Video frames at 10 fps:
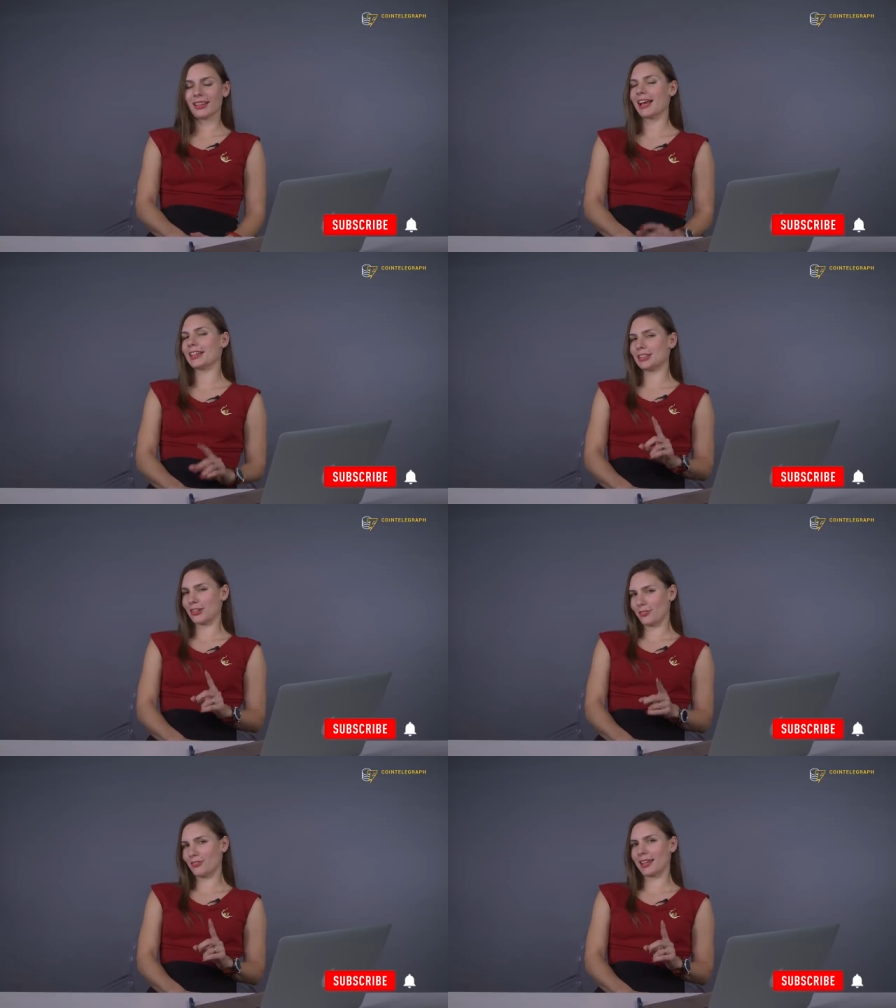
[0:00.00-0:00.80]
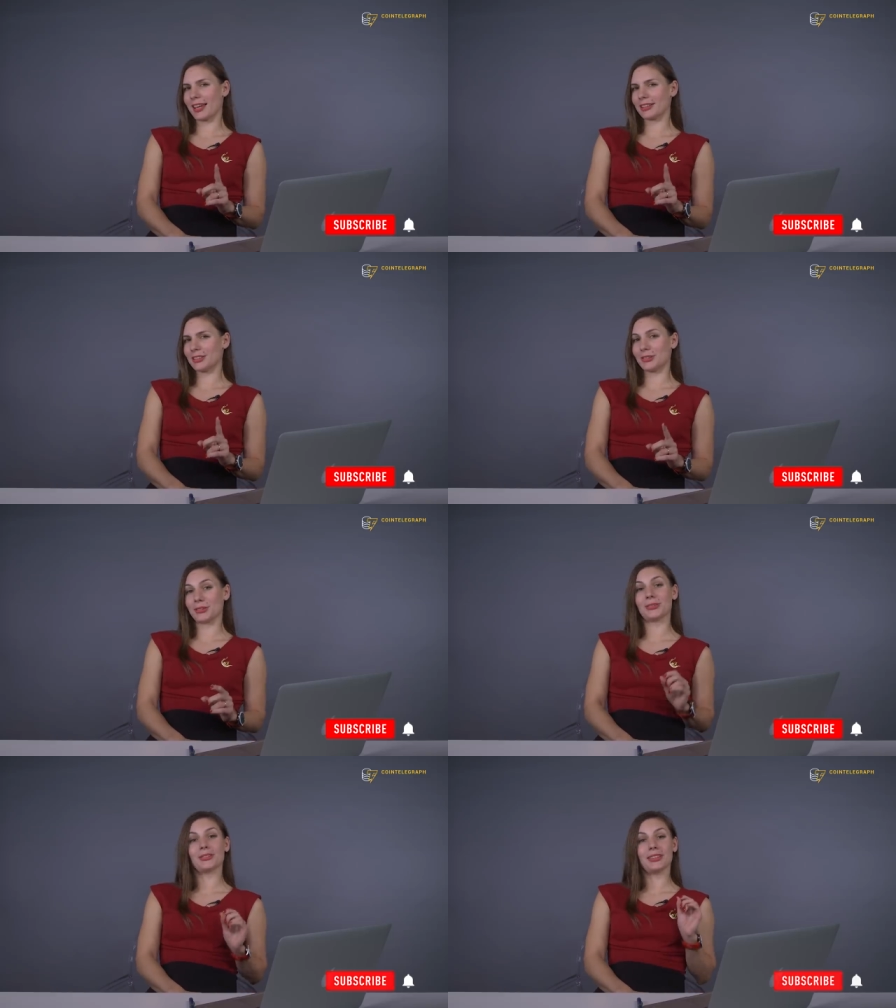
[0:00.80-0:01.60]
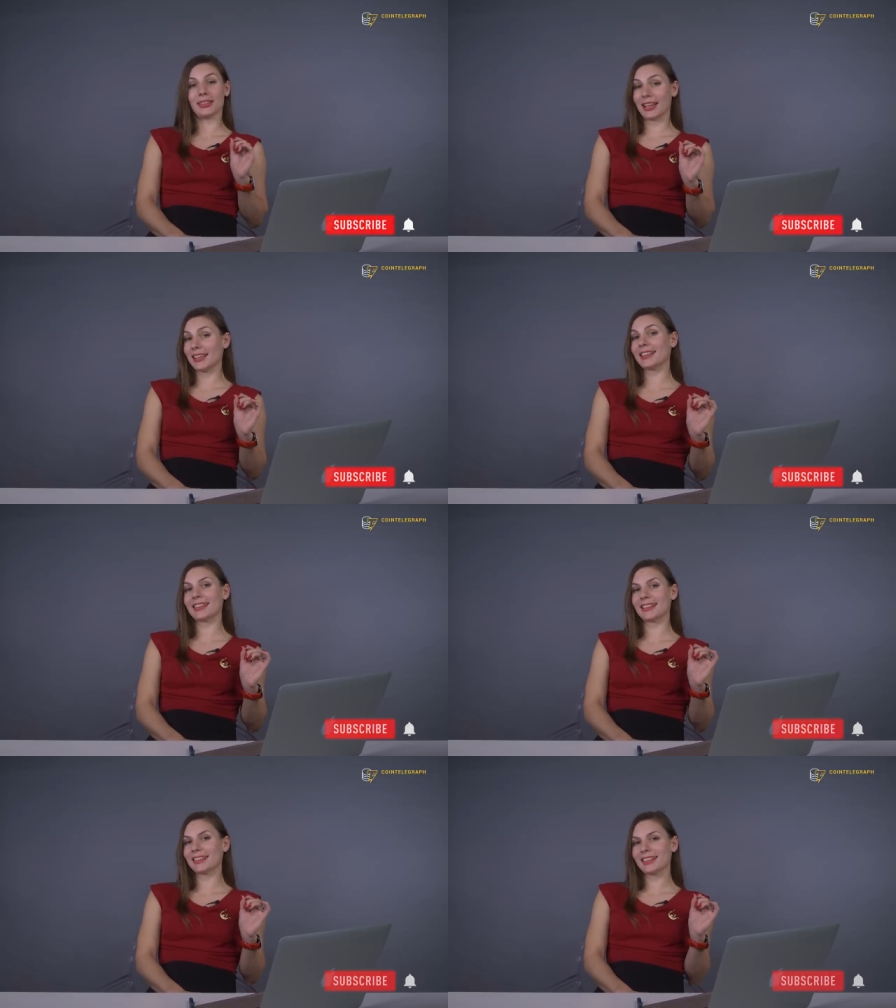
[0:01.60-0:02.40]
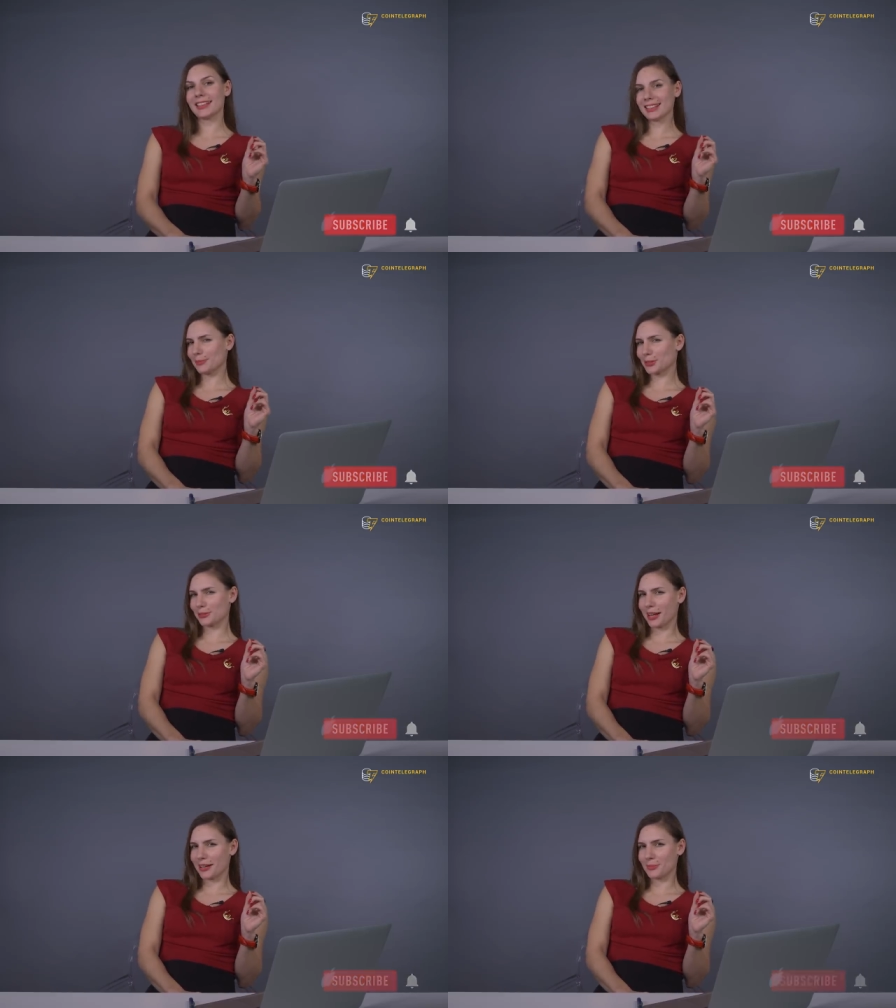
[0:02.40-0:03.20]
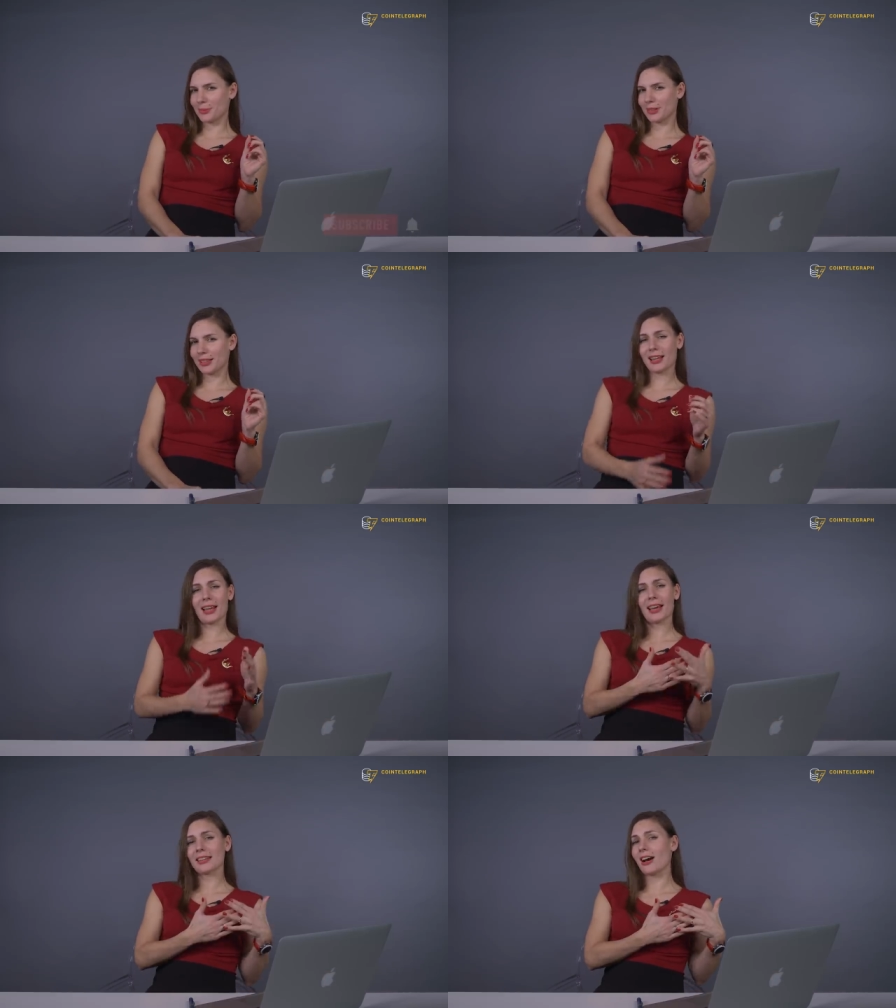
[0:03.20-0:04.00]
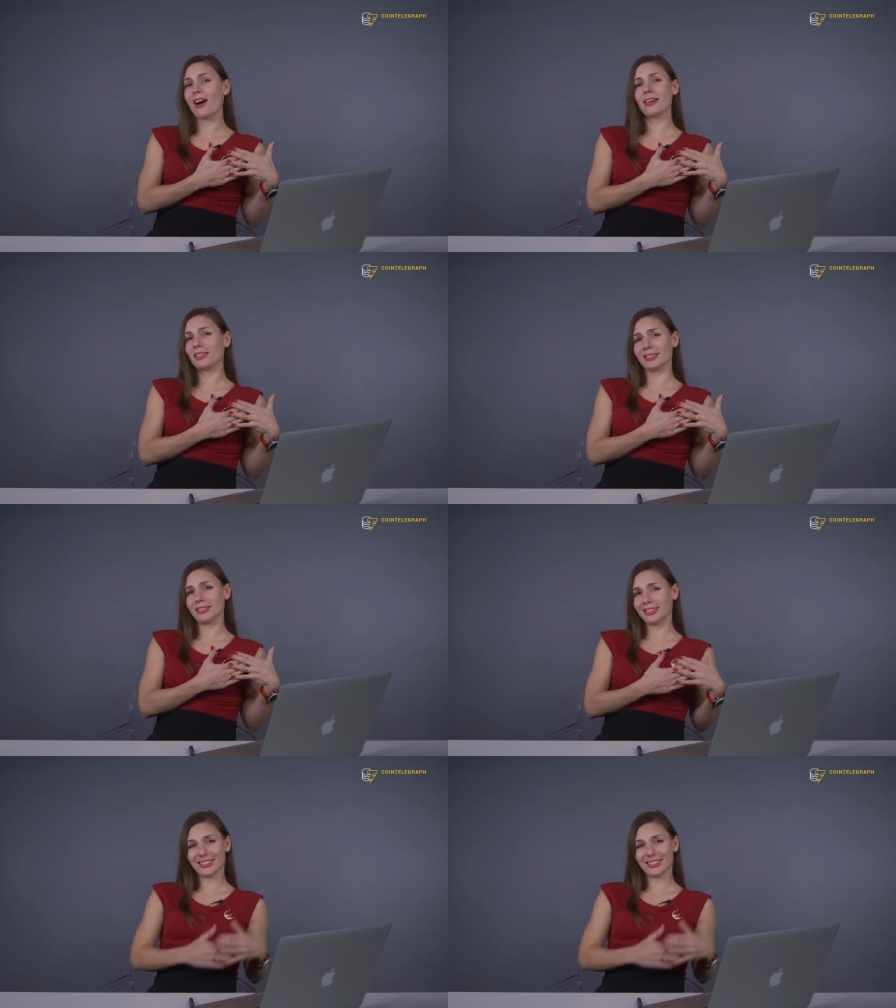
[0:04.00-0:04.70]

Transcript: And don't forget to like, subscribe, and hodl.